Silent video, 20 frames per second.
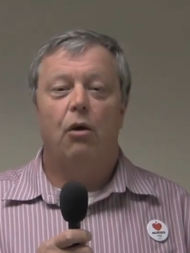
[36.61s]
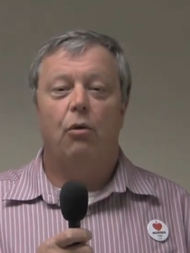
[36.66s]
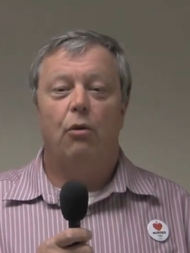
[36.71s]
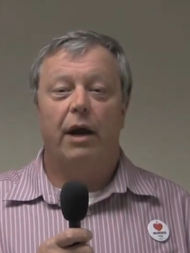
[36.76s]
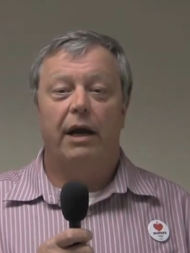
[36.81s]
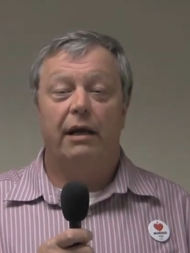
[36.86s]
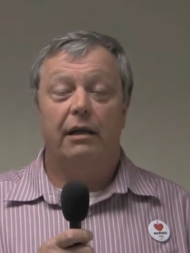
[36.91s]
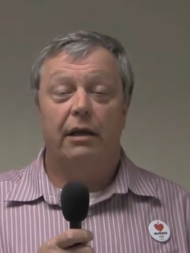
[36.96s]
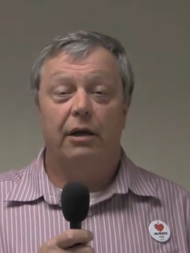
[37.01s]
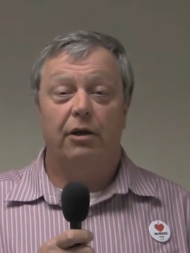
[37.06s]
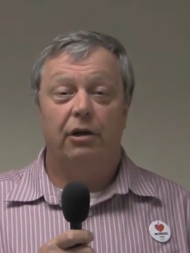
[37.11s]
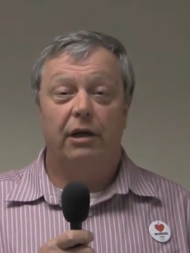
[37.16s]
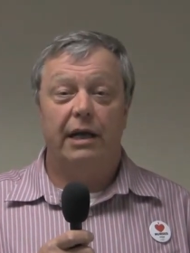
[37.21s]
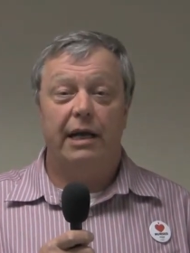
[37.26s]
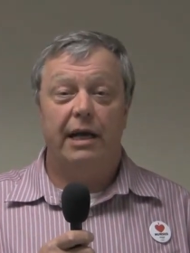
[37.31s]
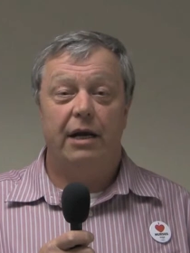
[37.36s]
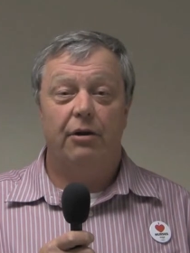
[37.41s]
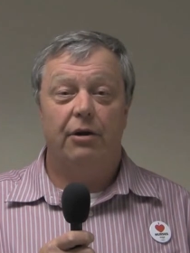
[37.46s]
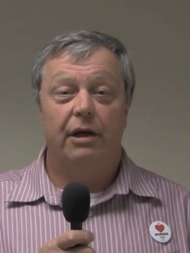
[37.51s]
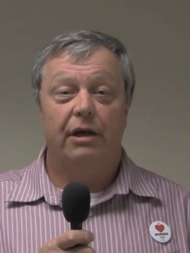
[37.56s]
regularly
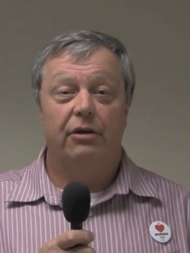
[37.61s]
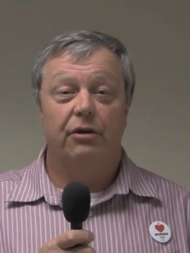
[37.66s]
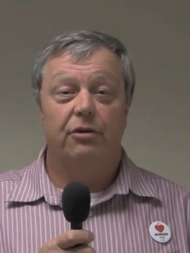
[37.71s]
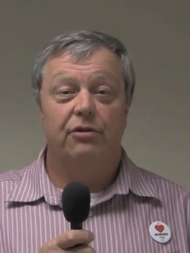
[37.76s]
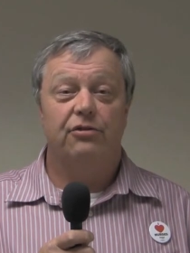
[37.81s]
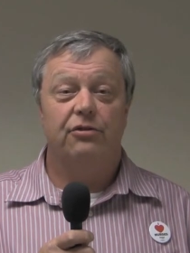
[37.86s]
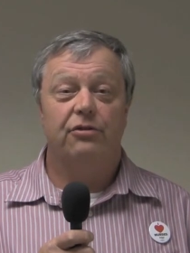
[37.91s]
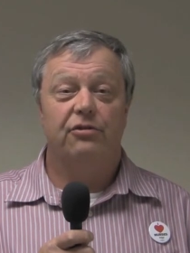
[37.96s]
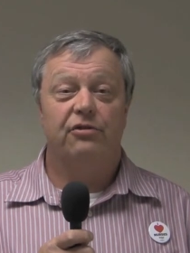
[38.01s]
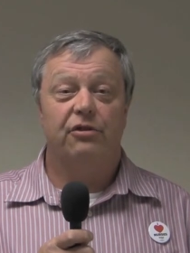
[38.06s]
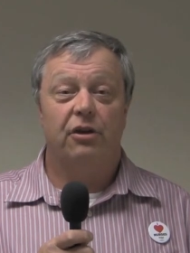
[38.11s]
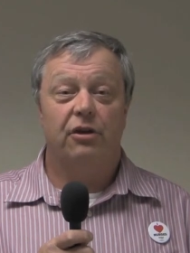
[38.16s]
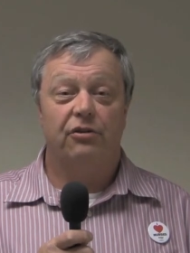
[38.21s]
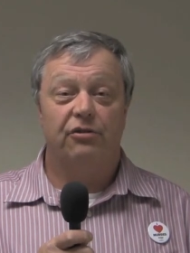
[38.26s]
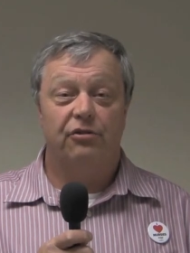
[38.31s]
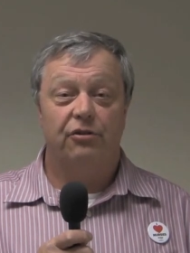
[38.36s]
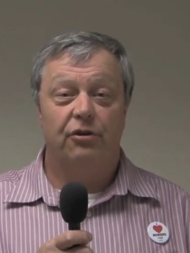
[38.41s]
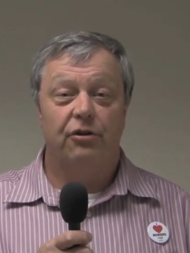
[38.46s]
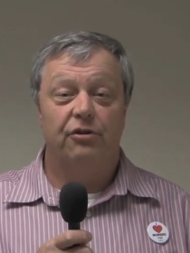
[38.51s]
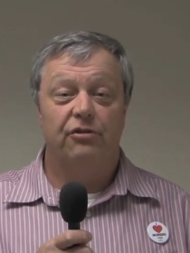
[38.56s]
hearing nurses'
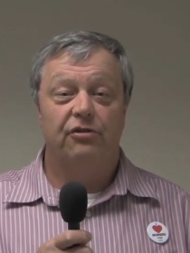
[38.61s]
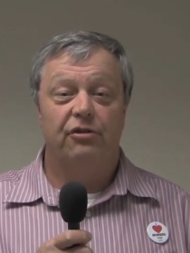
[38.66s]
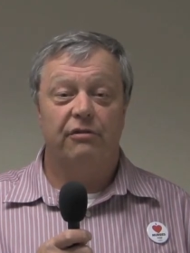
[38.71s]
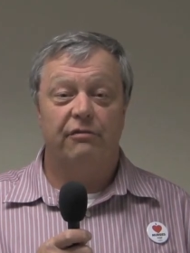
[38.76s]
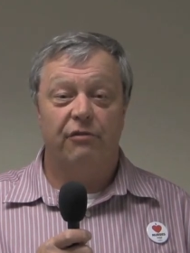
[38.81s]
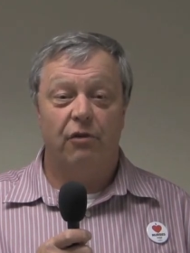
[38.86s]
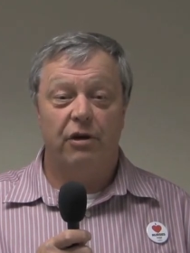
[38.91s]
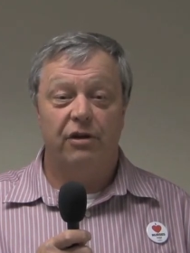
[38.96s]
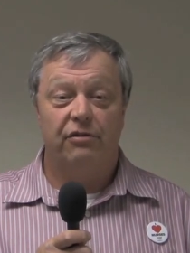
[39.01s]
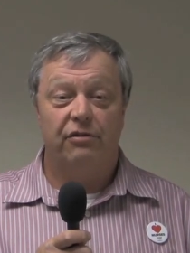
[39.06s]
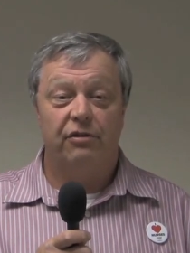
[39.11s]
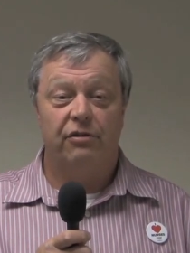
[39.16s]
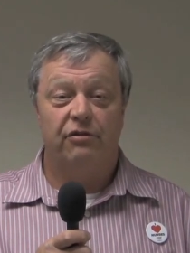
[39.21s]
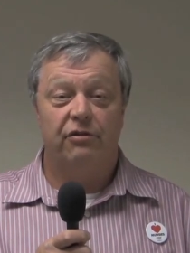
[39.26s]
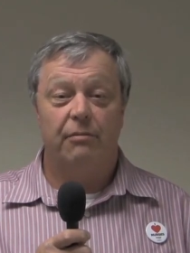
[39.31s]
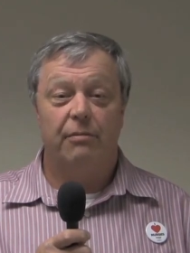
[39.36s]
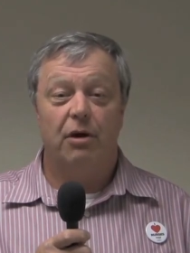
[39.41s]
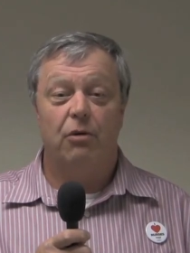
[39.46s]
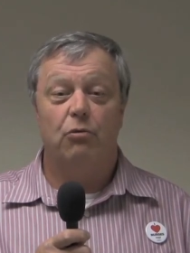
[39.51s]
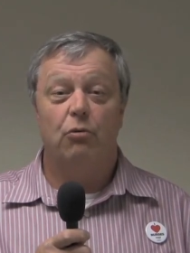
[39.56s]
concerns and
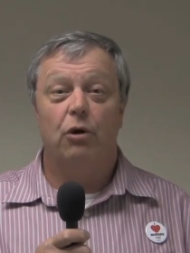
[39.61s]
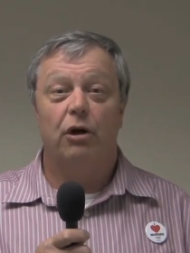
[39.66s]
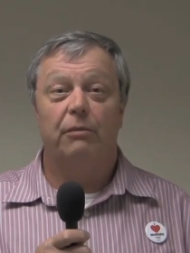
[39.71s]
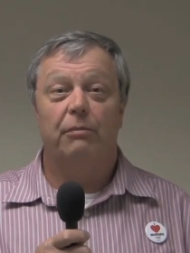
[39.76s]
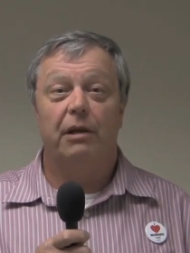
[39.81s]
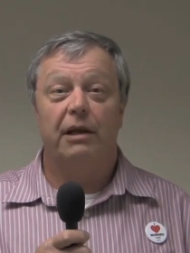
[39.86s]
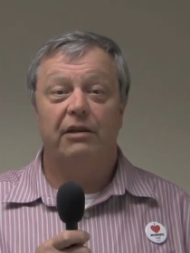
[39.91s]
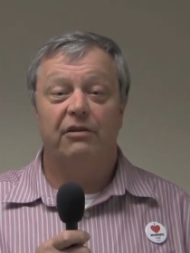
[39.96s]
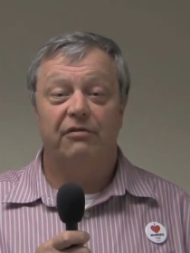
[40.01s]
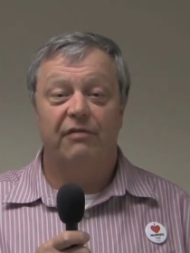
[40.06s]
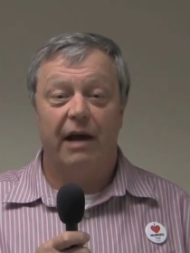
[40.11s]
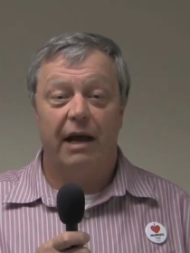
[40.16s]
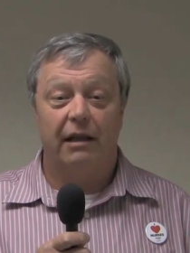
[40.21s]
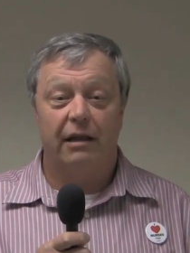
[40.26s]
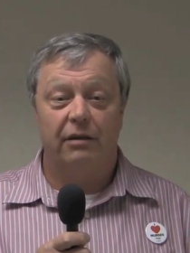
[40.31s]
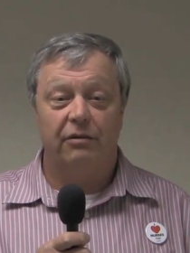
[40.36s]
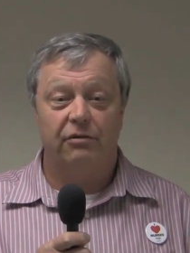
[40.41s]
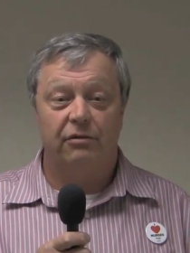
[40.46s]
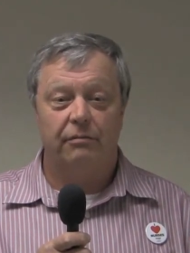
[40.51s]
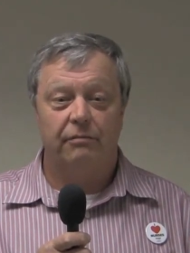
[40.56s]
voices about workplace
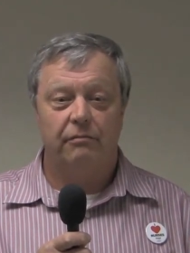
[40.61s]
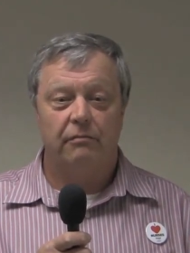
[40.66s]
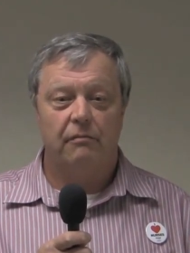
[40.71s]
violence.